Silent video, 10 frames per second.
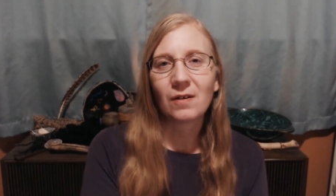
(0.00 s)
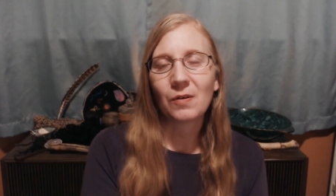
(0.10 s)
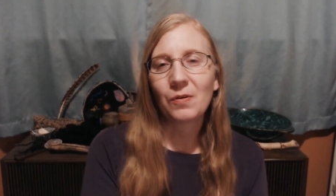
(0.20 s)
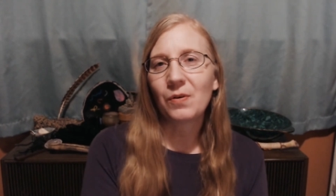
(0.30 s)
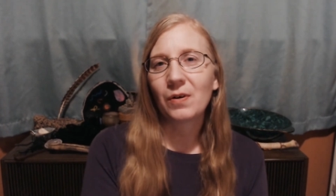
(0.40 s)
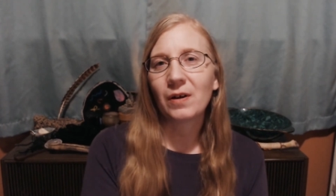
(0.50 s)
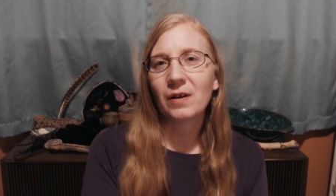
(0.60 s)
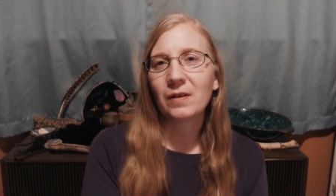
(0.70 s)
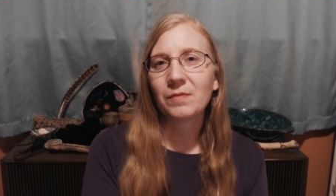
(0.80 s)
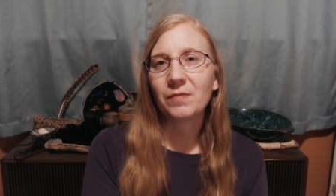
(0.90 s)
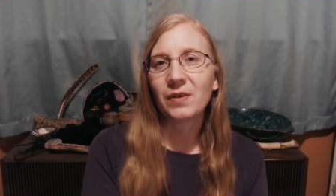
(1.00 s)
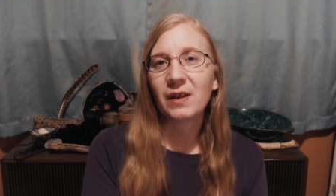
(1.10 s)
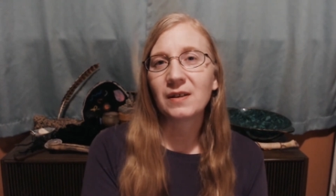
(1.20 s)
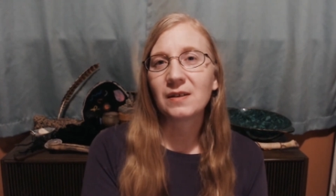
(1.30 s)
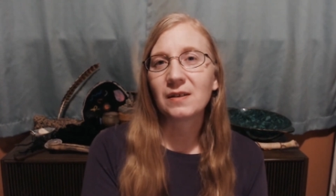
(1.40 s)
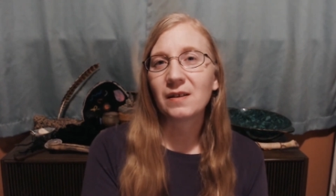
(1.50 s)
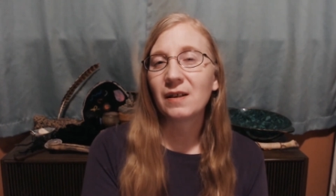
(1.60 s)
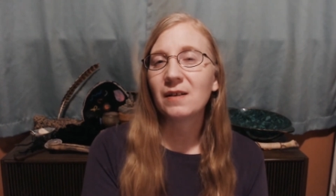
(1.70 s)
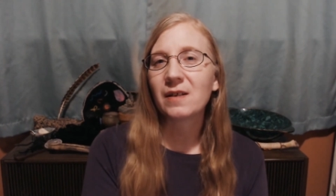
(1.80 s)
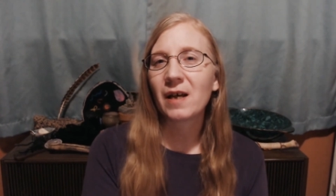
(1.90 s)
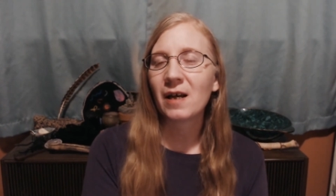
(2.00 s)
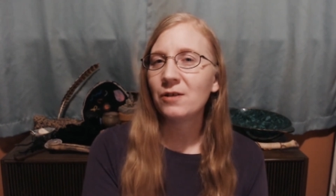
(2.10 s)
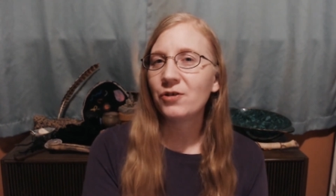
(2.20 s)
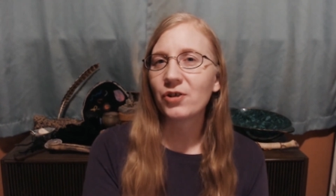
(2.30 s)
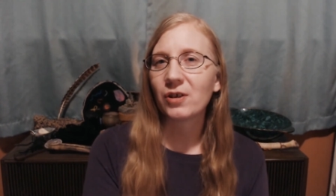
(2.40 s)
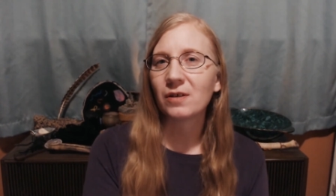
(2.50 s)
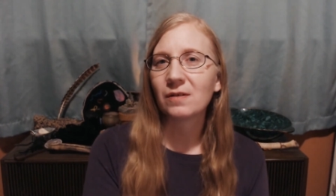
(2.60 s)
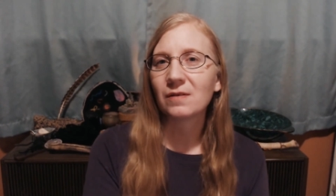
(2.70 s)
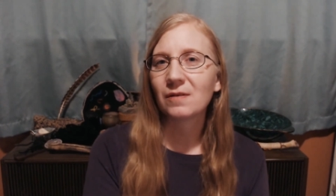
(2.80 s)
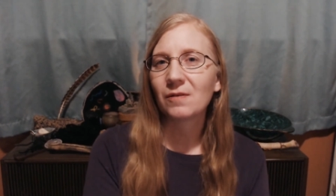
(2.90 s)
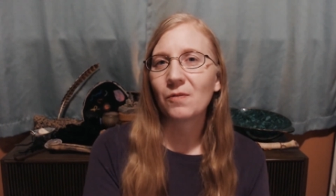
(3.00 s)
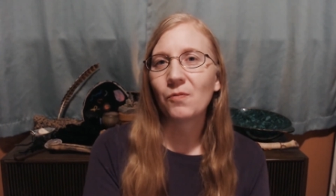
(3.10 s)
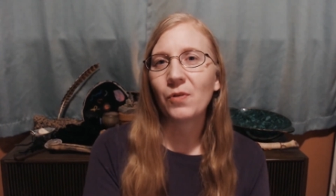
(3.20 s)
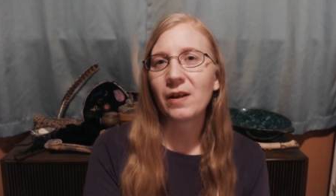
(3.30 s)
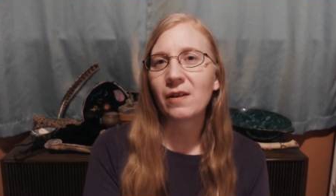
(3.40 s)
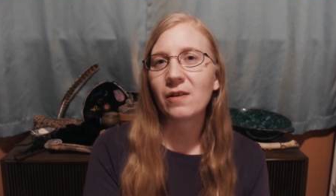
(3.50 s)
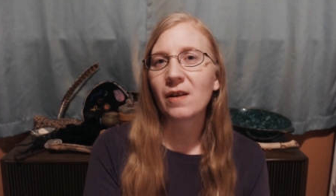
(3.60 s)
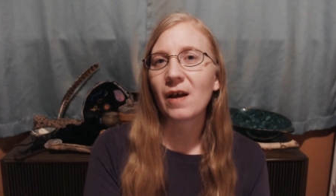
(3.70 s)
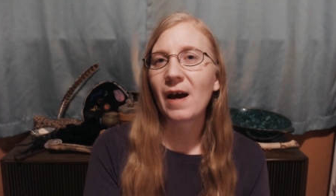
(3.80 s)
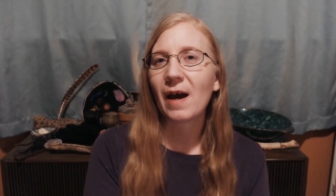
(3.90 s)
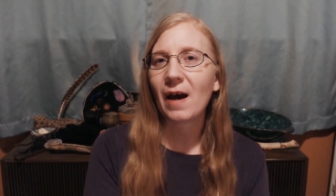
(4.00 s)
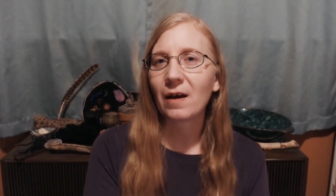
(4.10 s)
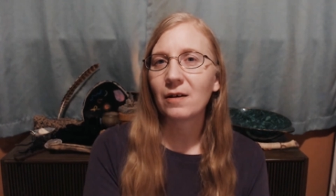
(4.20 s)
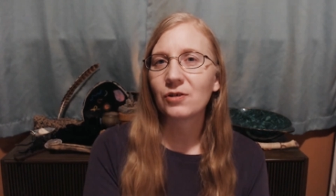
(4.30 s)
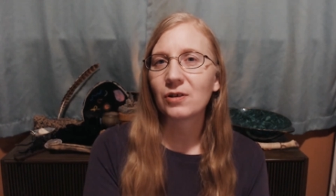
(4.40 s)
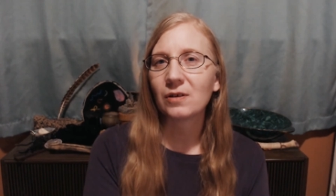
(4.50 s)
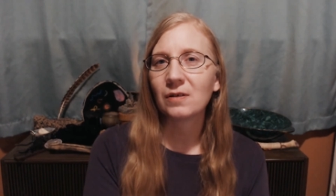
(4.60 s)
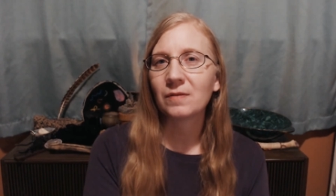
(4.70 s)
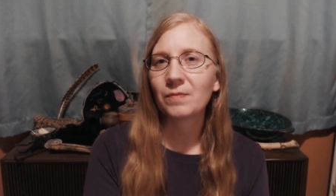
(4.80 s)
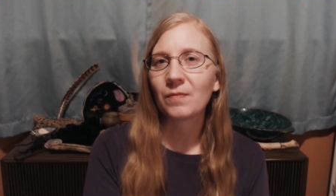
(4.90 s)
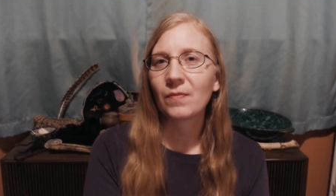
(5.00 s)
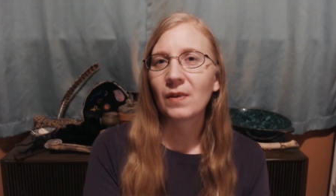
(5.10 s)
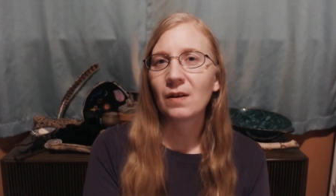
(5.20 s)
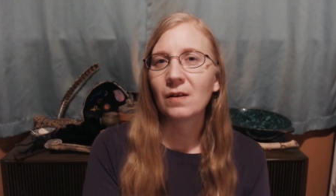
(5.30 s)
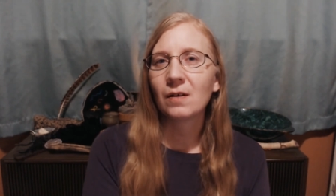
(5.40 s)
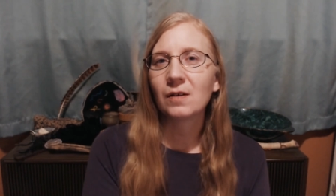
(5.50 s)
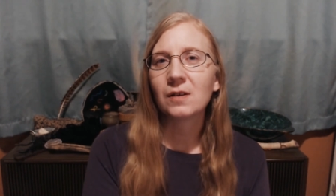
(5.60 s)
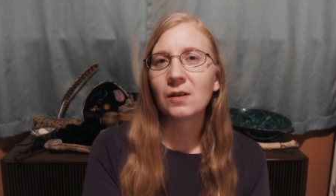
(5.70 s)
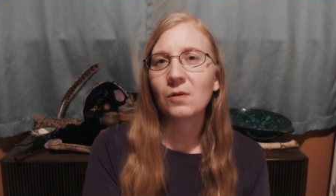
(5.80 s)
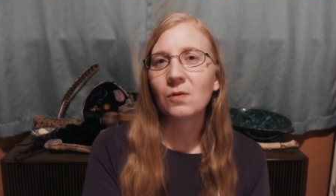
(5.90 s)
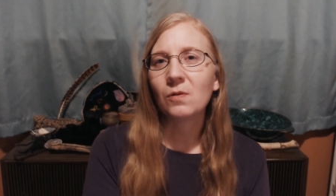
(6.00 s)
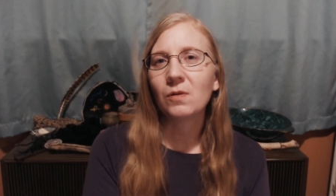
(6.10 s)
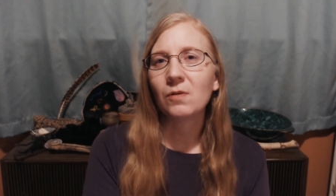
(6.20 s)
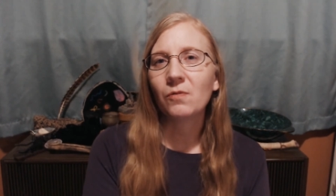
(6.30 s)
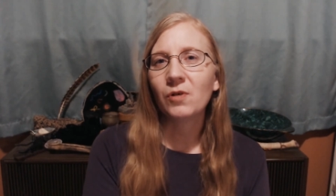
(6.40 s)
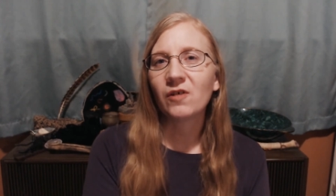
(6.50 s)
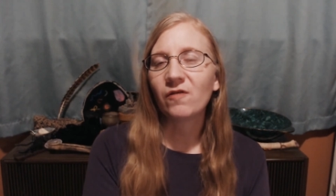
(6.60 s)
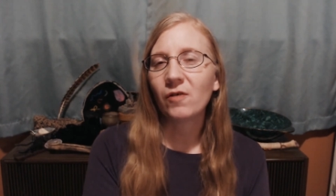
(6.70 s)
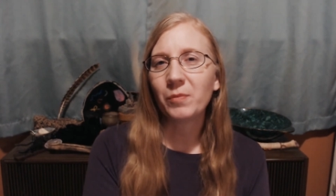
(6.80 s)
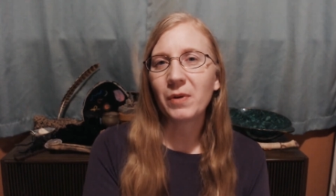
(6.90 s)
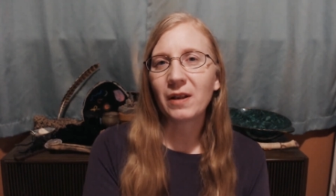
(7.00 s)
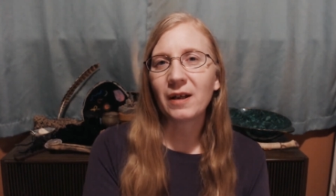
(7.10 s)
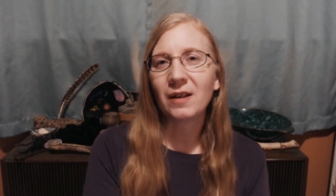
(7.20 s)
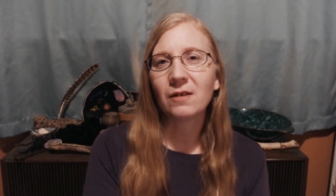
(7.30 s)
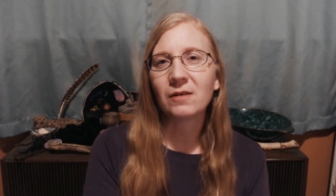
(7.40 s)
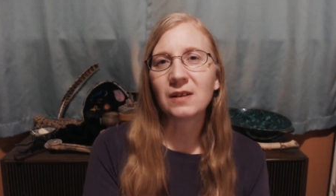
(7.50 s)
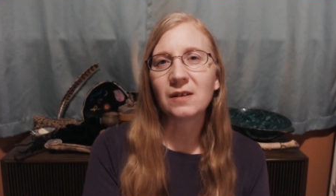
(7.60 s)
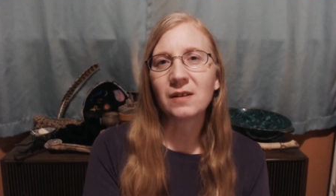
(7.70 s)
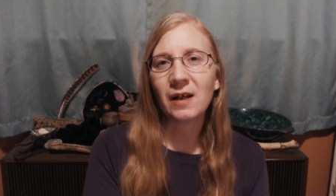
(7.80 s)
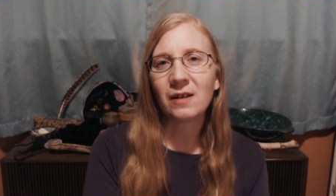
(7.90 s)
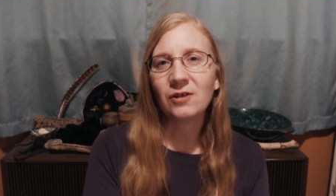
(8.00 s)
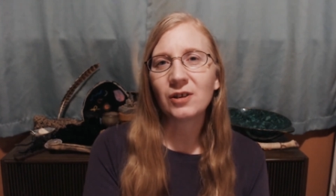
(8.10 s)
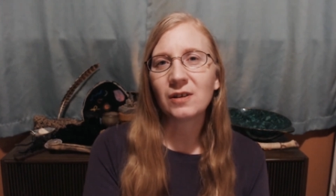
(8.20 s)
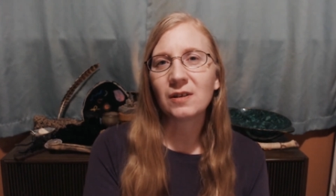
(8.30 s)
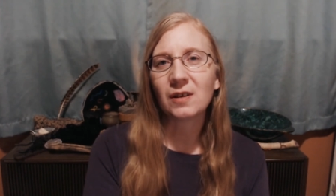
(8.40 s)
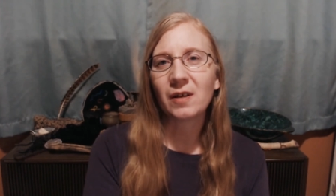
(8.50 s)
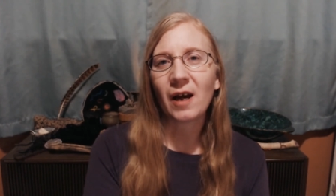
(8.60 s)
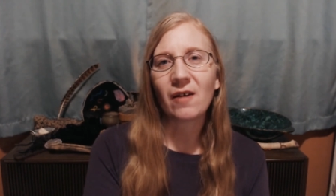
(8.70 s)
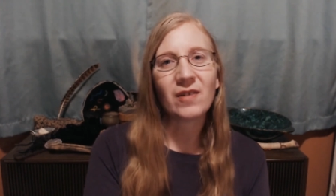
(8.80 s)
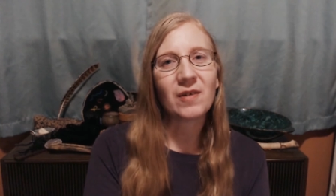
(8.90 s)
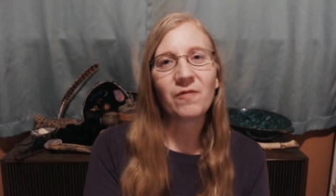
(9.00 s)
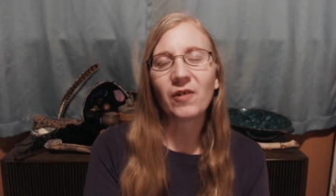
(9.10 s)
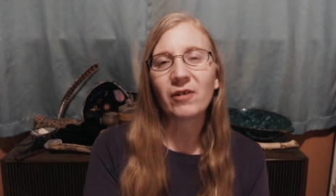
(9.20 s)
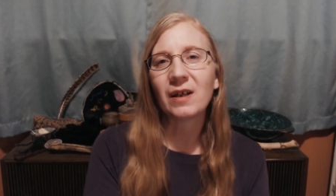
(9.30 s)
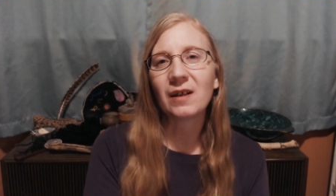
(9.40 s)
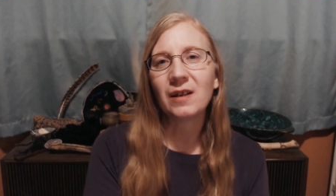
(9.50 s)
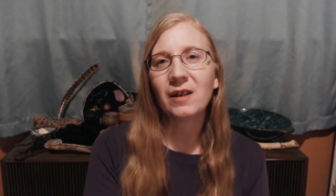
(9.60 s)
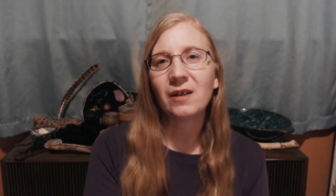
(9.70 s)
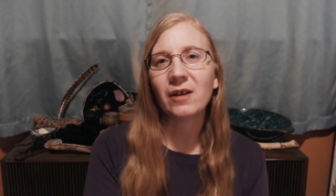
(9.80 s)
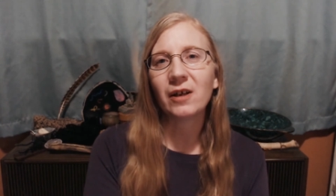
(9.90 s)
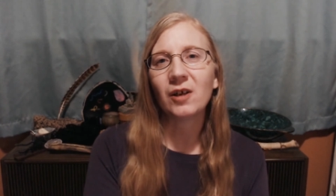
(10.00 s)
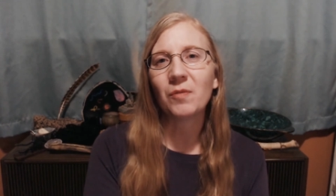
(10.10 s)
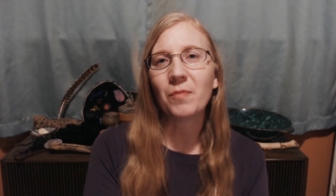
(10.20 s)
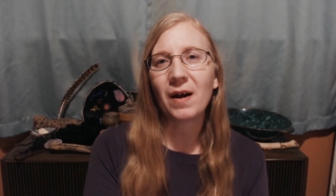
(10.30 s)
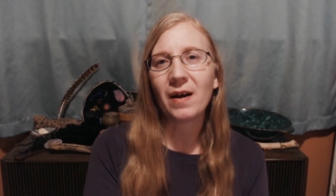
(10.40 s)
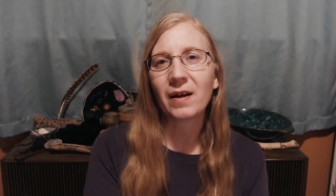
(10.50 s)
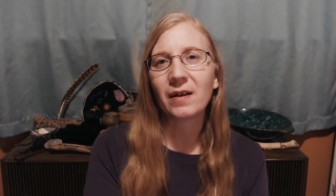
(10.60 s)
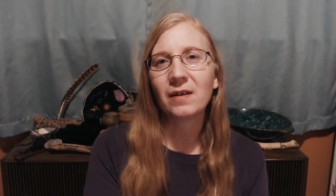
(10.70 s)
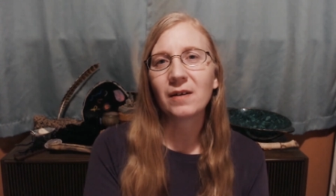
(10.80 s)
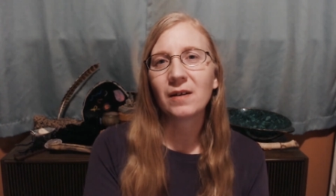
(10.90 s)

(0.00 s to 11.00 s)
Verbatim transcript: or it's intention with action. So we're formulating those intentions and having them very clear in our mind.